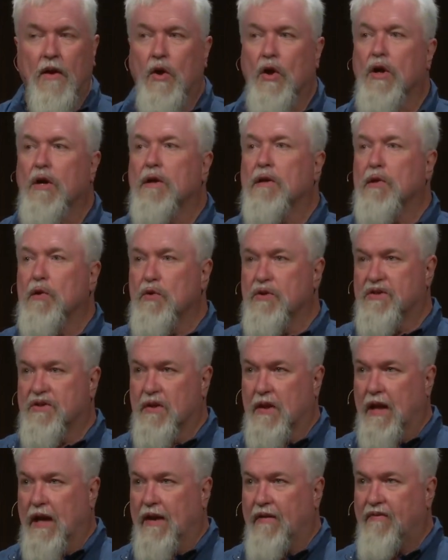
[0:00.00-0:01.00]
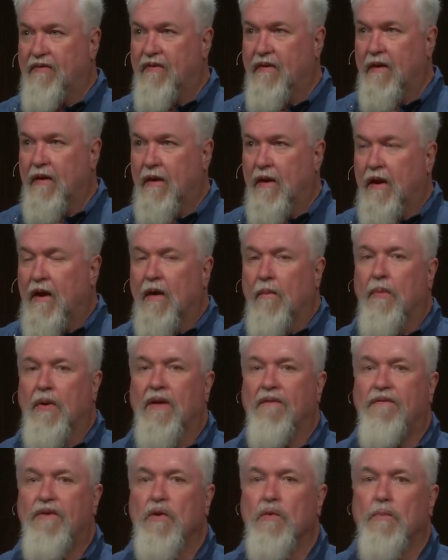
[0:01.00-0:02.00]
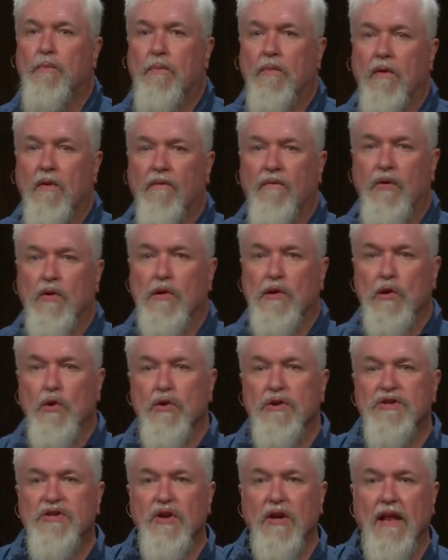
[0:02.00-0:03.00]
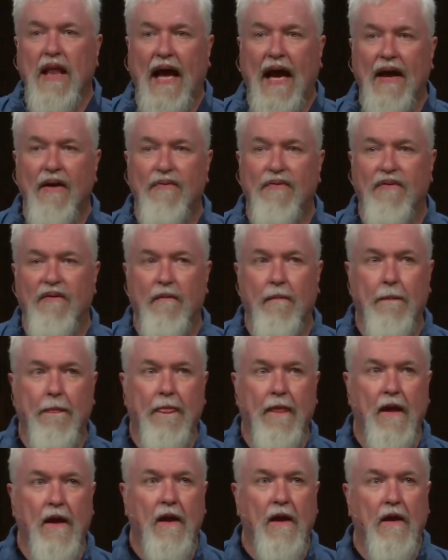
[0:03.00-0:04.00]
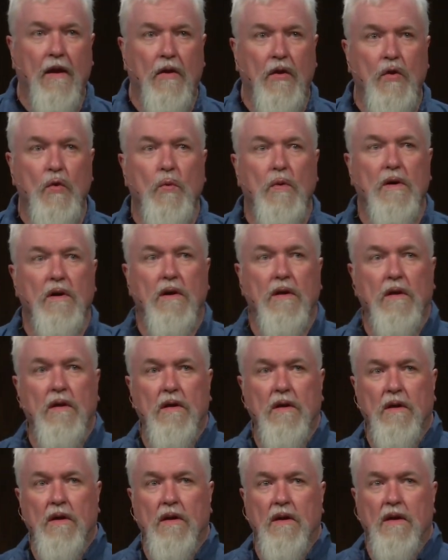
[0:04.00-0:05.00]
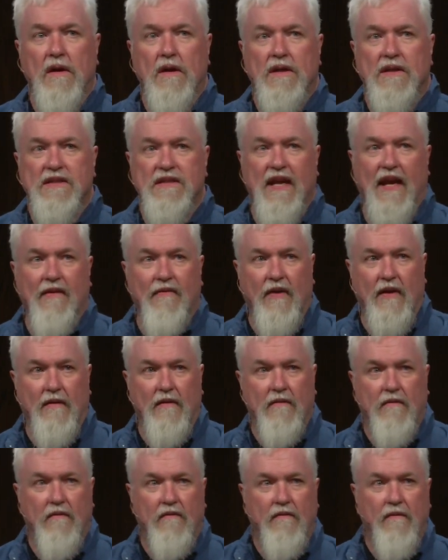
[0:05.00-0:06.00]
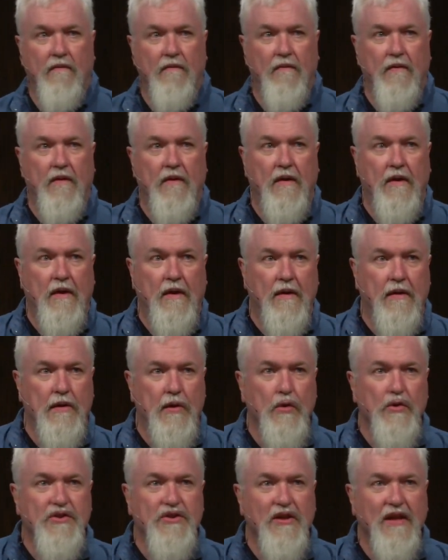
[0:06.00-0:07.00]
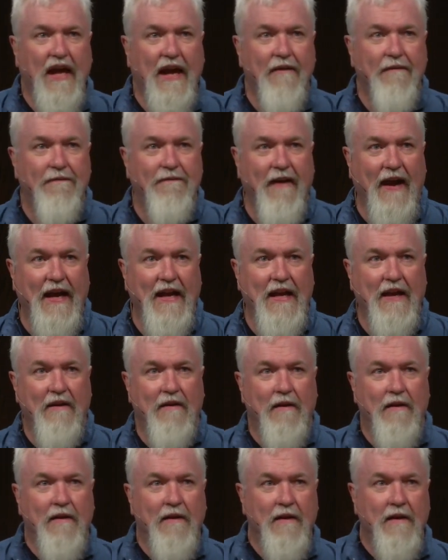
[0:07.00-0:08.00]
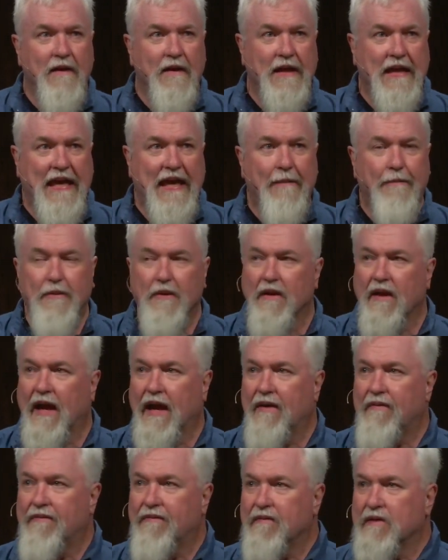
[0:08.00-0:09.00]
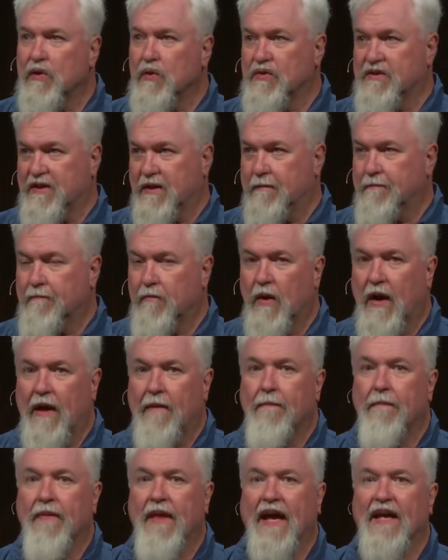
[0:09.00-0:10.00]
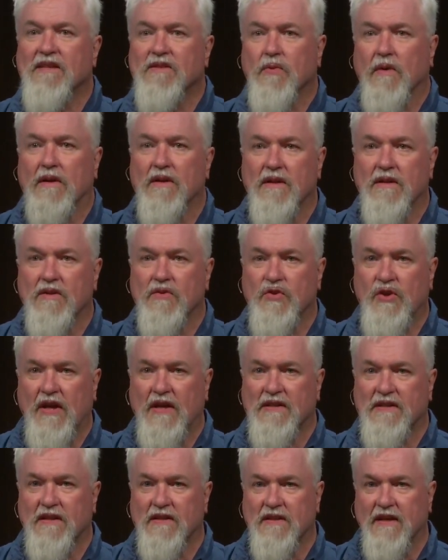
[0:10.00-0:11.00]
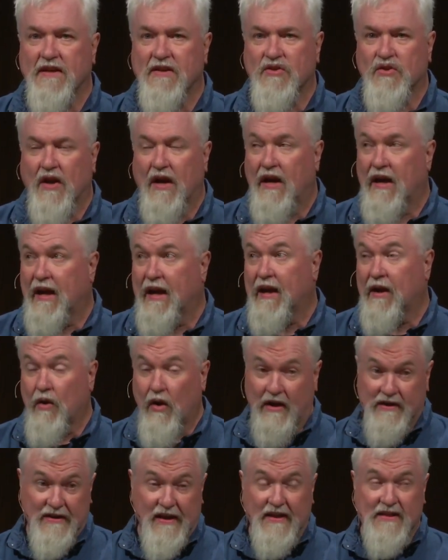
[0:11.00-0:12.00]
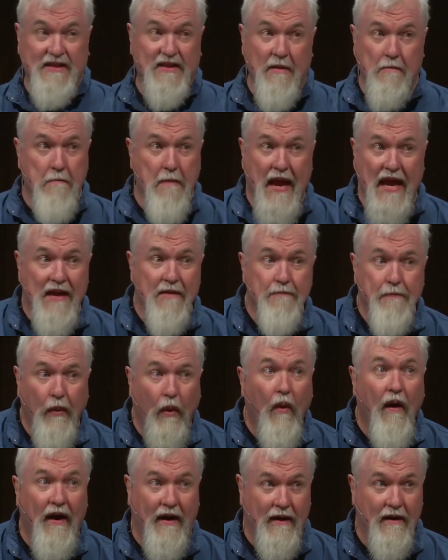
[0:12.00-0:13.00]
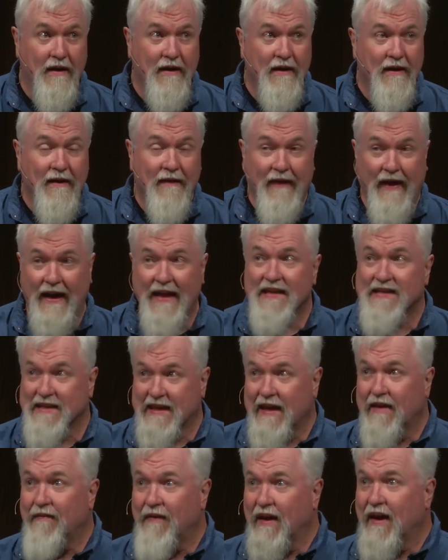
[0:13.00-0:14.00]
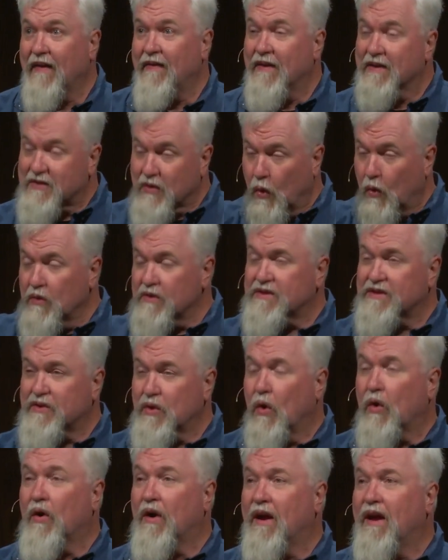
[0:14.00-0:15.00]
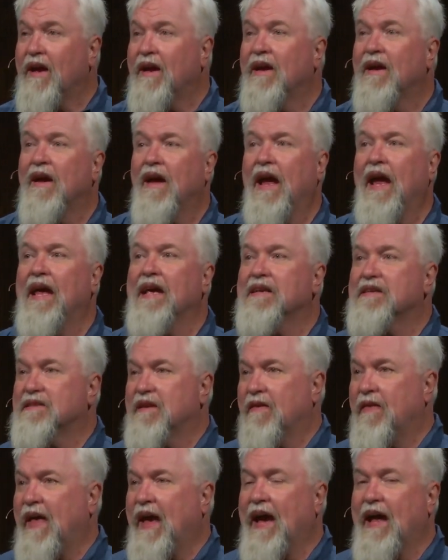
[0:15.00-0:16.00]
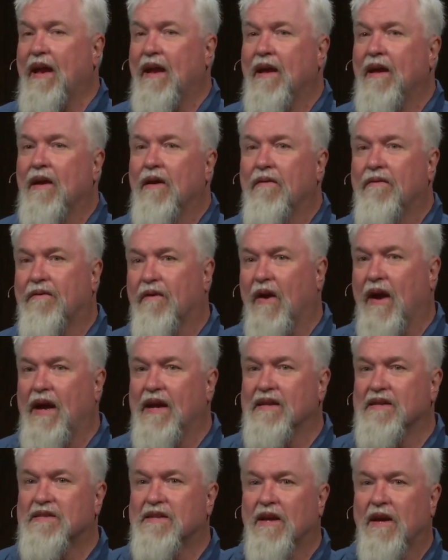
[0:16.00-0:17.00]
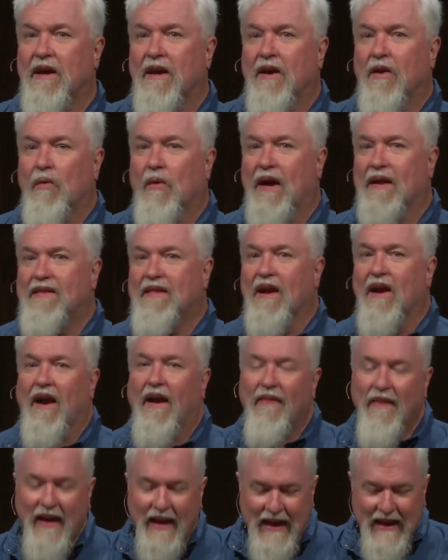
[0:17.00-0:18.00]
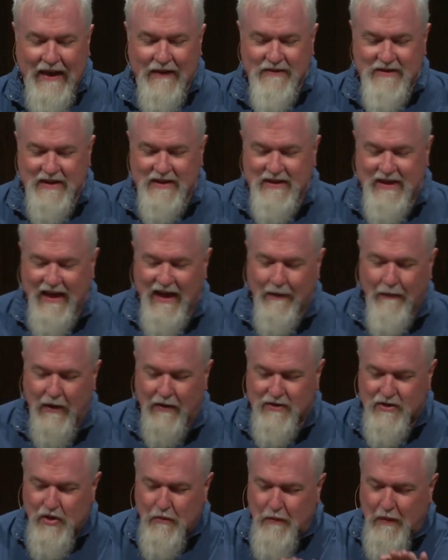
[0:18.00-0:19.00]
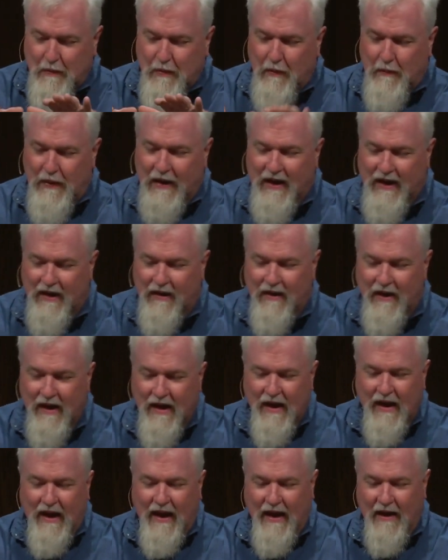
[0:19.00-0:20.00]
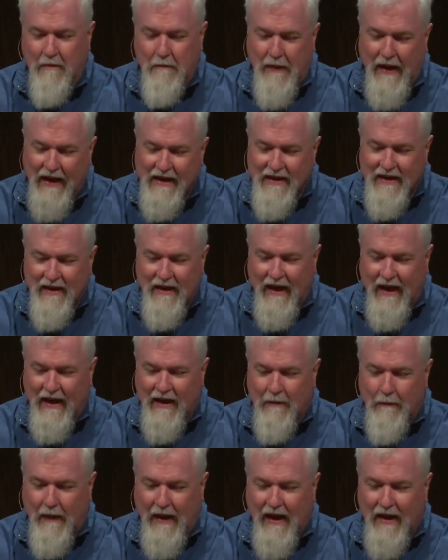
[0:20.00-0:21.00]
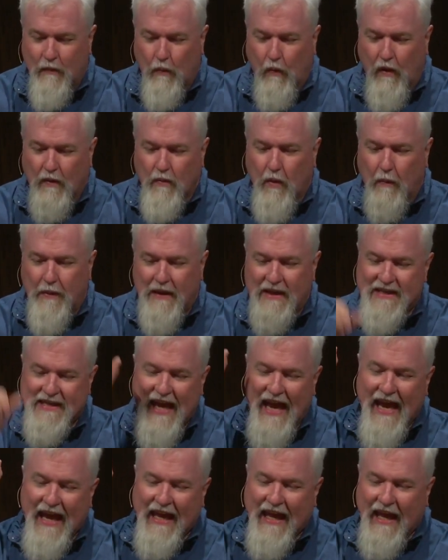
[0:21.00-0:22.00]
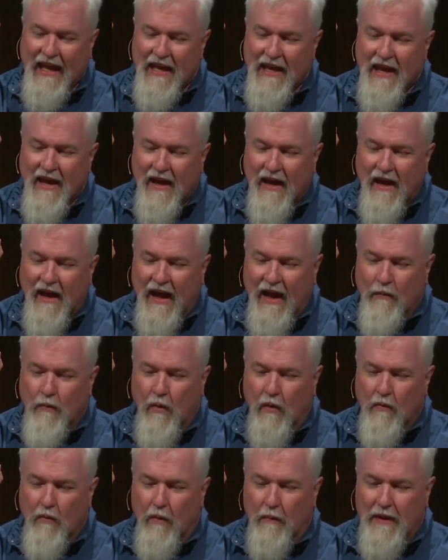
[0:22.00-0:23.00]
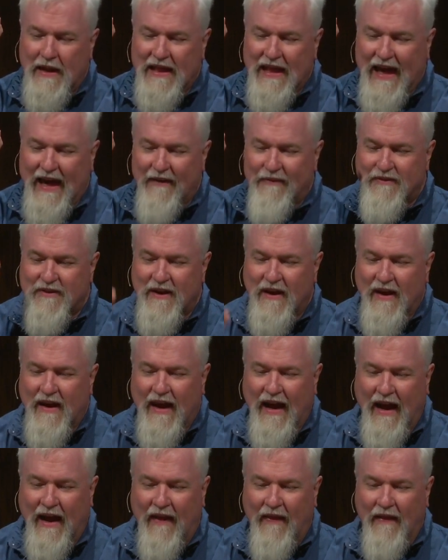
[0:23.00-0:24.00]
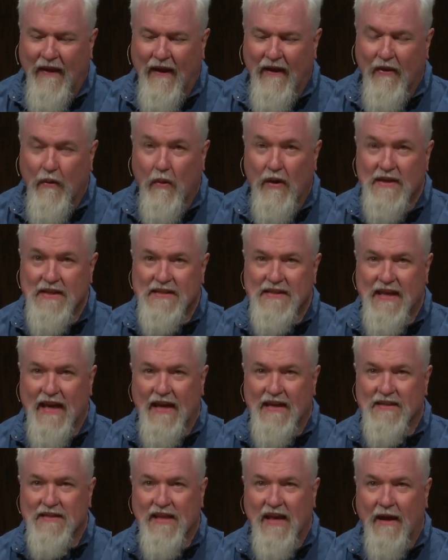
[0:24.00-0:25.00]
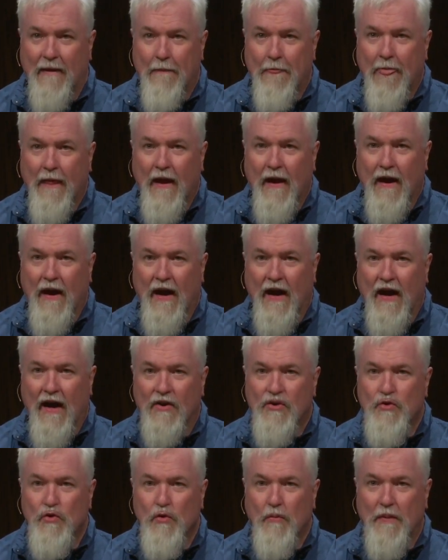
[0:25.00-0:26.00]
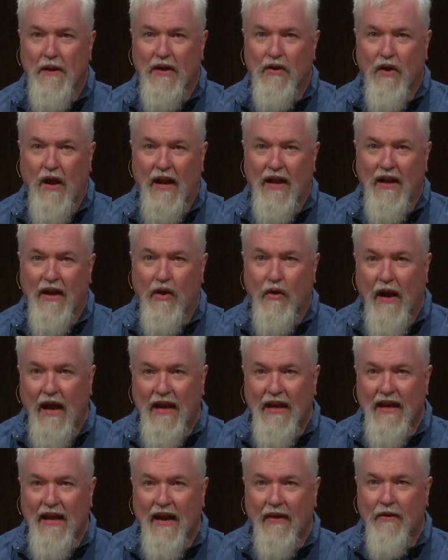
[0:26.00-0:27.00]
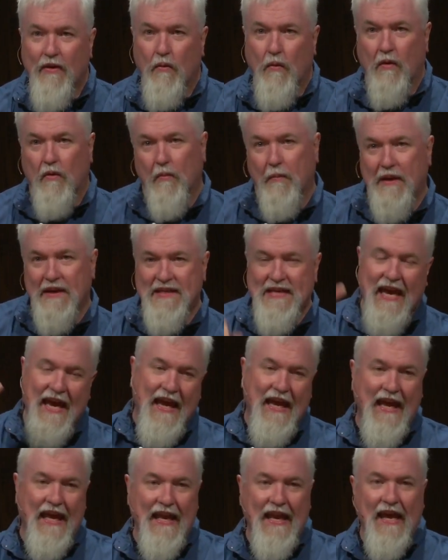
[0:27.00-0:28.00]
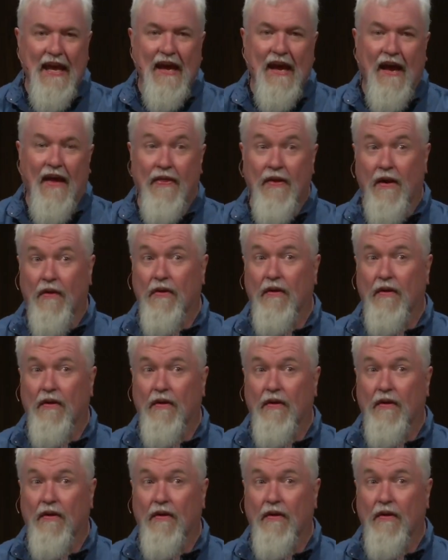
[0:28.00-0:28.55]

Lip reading: you're gonna lose your life. But if you lose your life, you will save it. Lose your life, find it, keep your life, lose it, right? That's what Jesus is trying to get across. That's the main point that he's giving in this whole story, is that phrase right there. And then he gives this thing about two people being in a bed, and one will be taken and one will be left. And the other one says that two will be grinding grain together, one will be taken and the